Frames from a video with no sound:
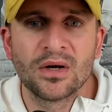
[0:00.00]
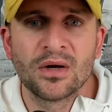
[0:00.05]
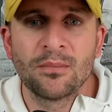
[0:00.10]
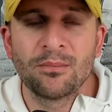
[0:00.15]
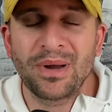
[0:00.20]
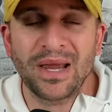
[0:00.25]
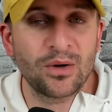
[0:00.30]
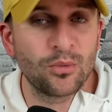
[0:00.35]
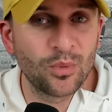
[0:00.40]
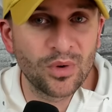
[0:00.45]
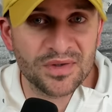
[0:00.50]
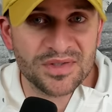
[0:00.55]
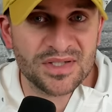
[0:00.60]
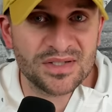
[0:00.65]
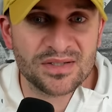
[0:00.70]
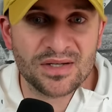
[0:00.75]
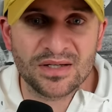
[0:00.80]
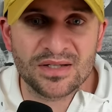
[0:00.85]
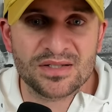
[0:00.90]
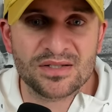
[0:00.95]
Peyton Wilson's
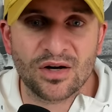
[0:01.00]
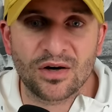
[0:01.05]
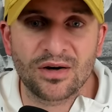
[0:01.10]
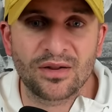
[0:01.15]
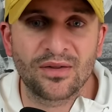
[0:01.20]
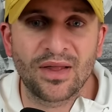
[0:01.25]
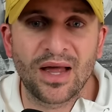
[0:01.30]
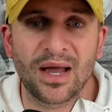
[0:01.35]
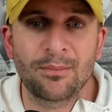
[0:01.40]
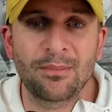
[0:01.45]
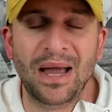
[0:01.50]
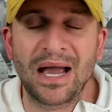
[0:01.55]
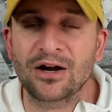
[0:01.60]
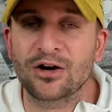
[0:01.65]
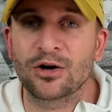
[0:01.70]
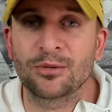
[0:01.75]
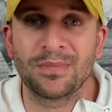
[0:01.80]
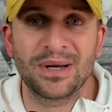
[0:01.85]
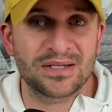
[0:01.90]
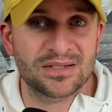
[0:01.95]
going to start at
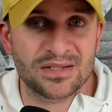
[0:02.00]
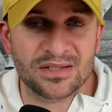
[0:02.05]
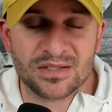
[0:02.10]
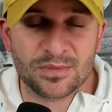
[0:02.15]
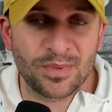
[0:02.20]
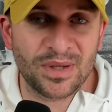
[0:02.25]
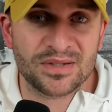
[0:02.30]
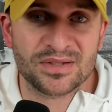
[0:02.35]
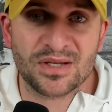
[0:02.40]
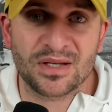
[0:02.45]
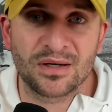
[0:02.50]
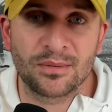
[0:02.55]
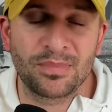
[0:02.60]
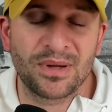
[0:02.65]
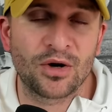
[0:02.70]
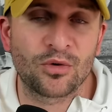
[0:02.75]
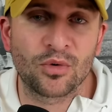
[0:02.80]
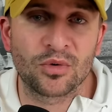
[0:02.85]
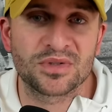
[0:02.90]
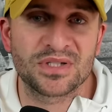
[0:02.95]
linebacker. Mason Smith's going to be
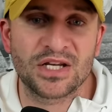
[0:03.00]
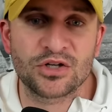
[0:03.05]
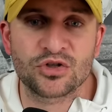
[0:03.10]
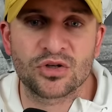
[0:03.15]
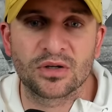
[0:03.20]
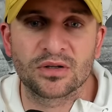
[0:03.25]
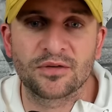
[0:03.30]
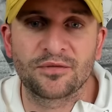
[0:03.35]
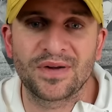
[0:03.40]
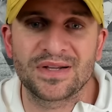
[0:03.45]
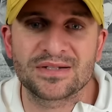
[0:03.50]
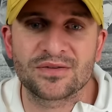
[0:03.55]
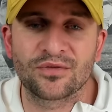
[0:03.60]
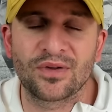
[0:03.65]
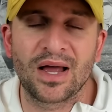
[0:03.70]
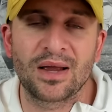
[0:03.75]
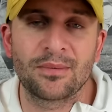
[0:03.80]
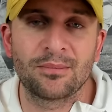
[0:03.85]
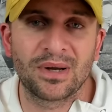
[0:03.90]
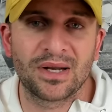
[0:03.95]
a rotational defensive
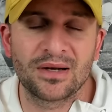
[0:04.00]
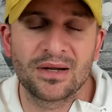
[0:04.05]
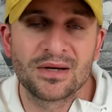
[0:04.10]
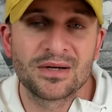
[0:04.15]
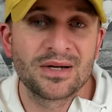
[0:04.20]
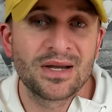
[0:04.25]
lineman.